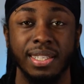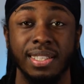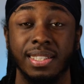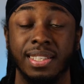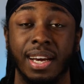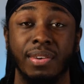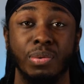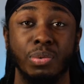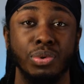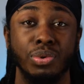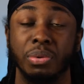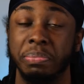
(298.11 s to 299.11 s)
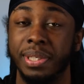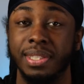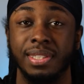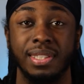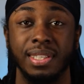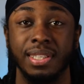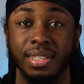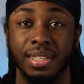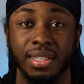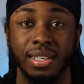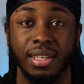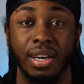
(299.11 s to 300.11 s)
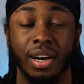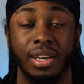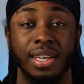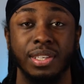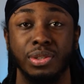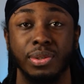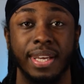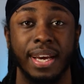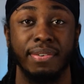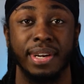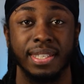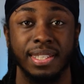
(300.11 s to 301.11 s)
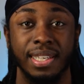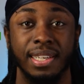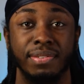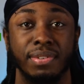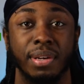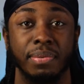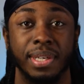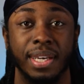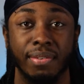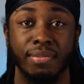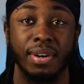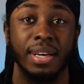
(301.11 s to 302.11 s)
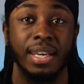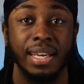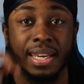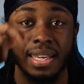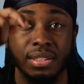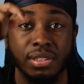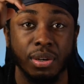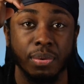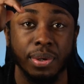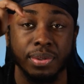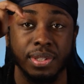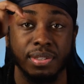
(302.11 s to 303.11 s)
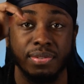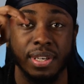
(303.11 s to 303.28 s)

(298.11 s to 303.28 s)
this camera will not be seen unless you're directly lifting up the camera in someone else's